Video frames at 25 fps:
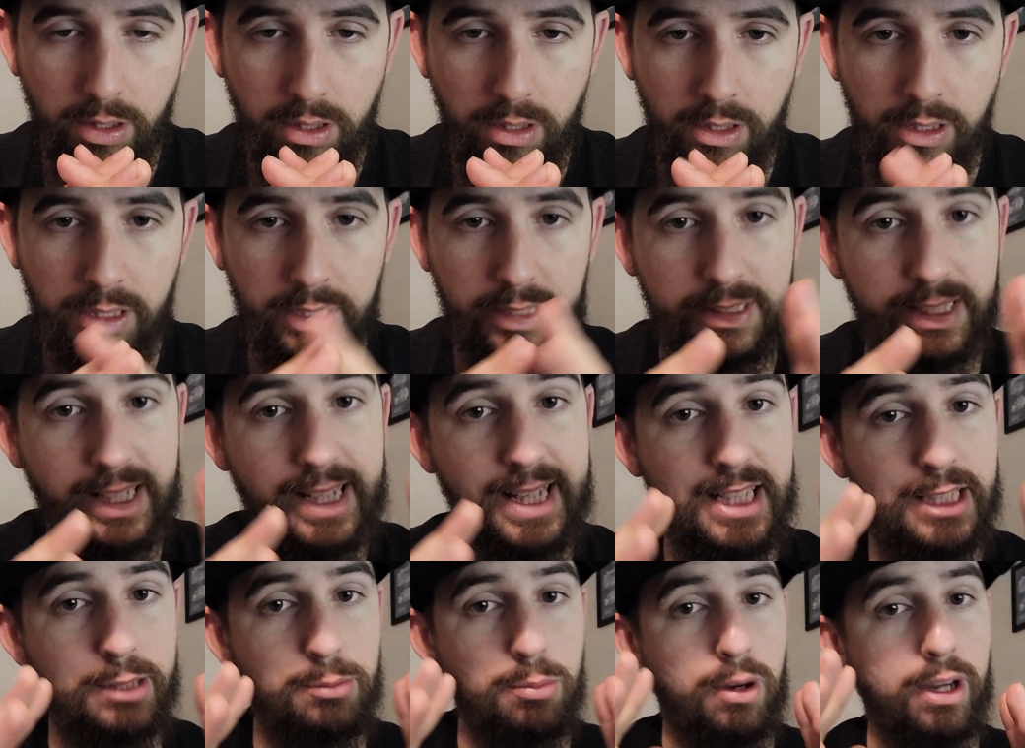Because
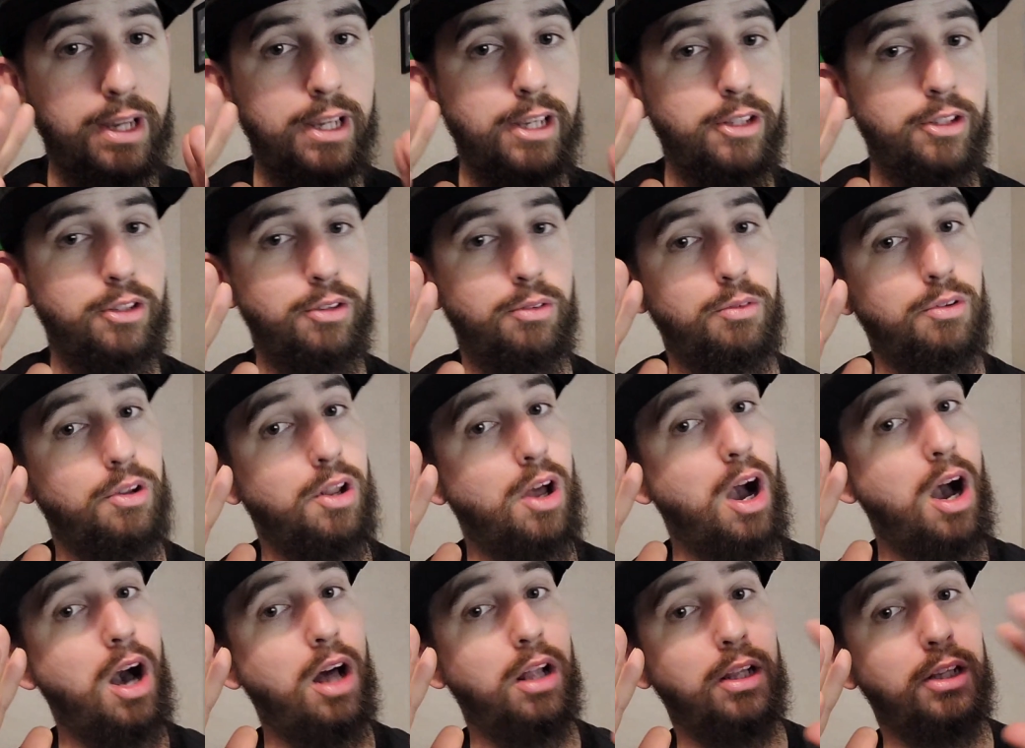he's bringing you
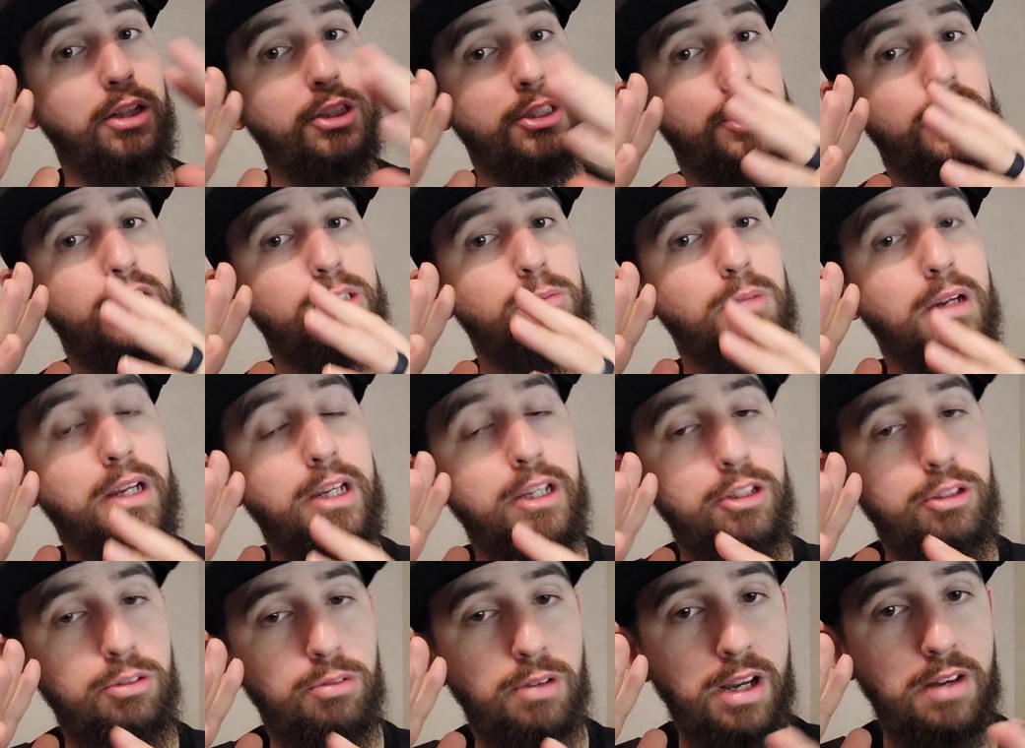knowledge. He's
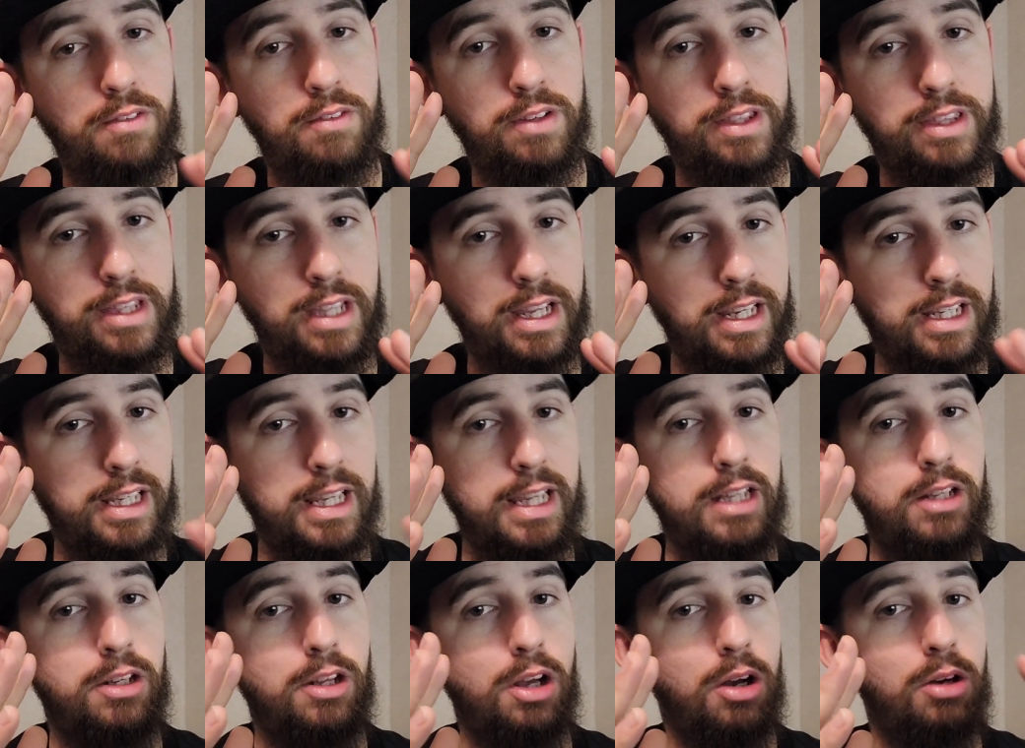bringing you everything
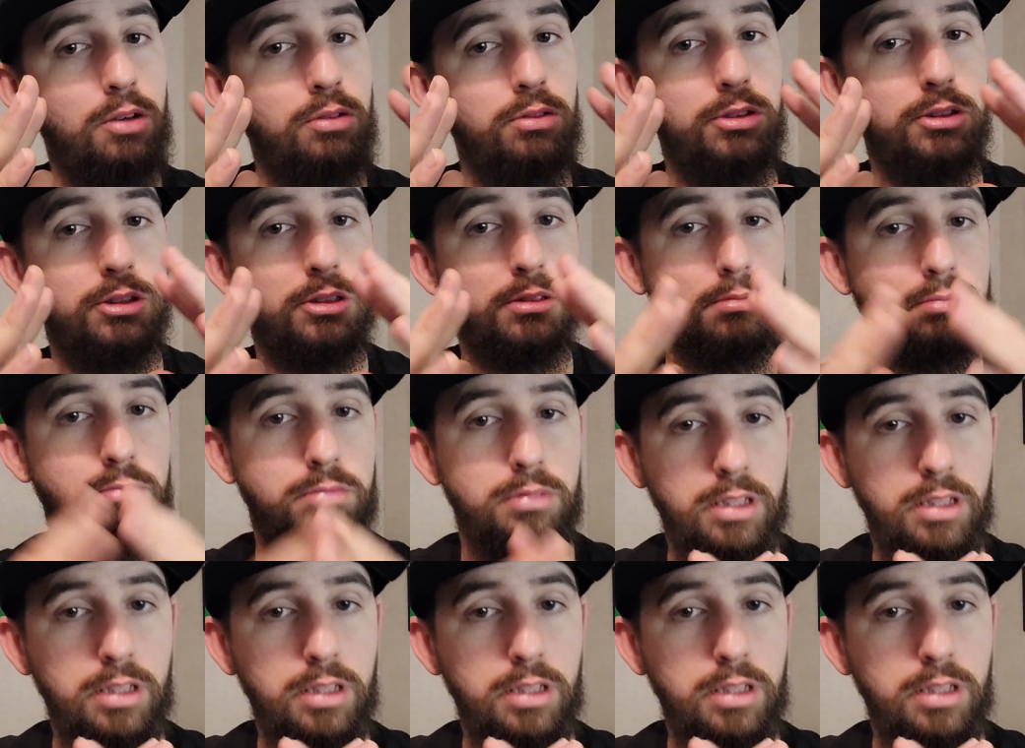he knows.